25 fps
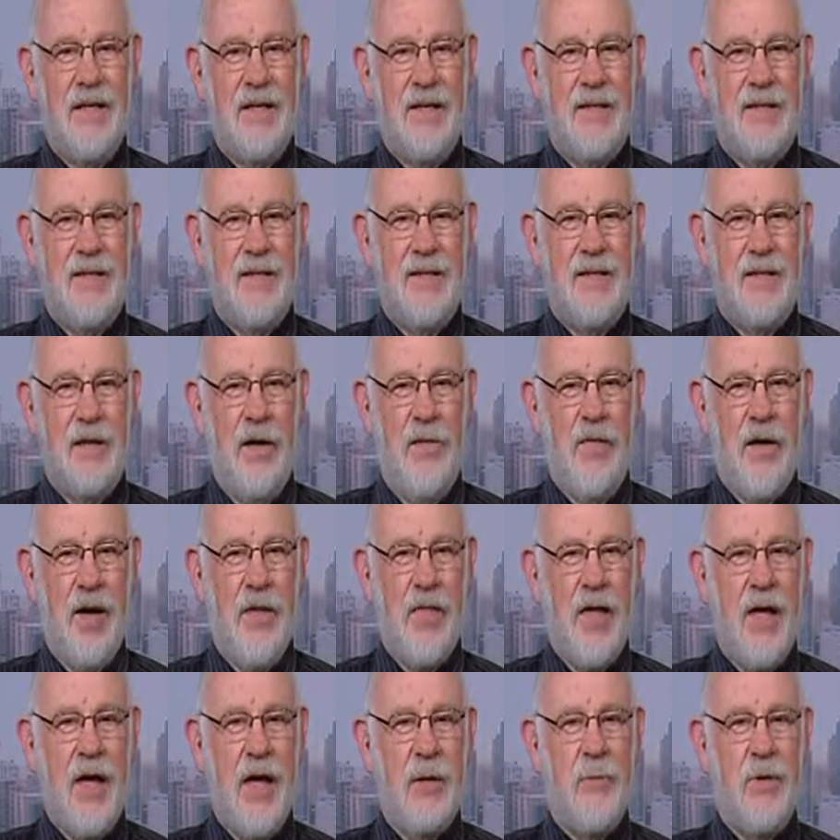Ah, well, on the
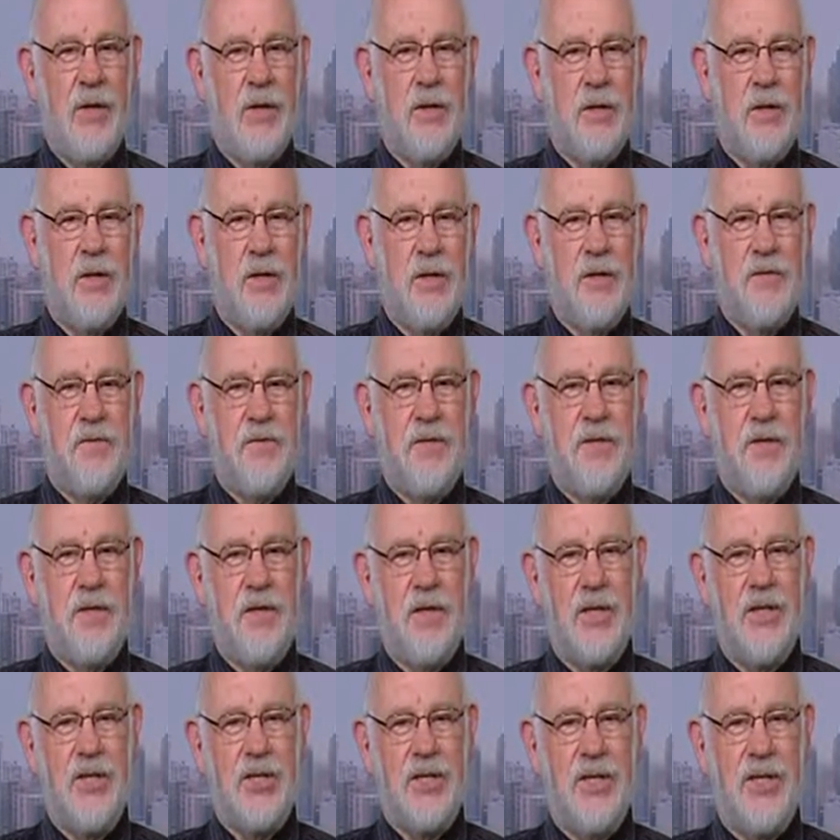other hand, nice we can
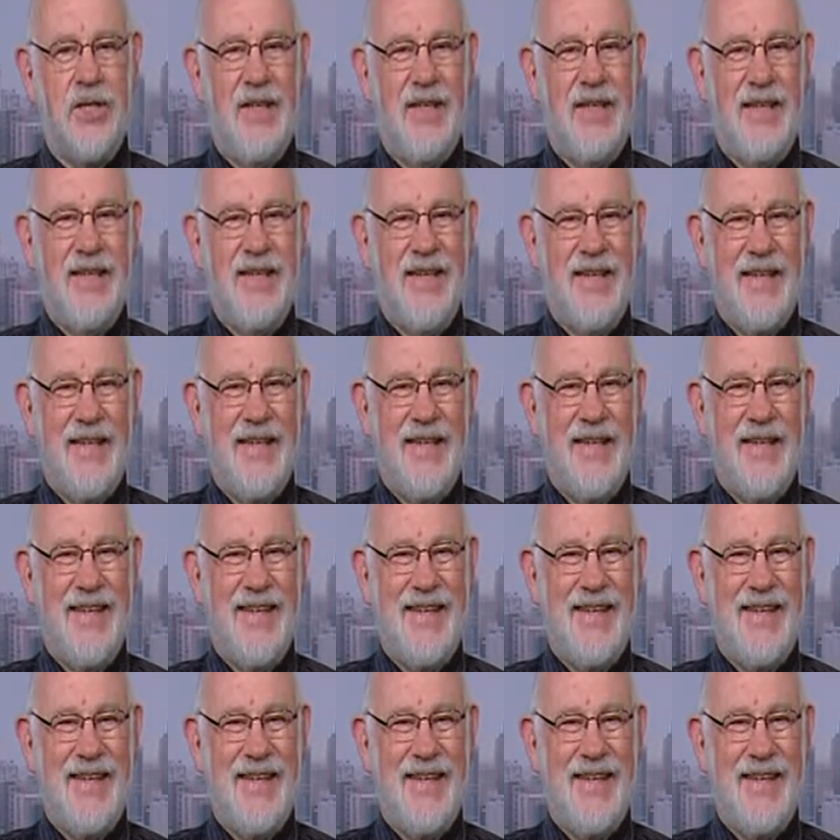confidently say, maybe Anzac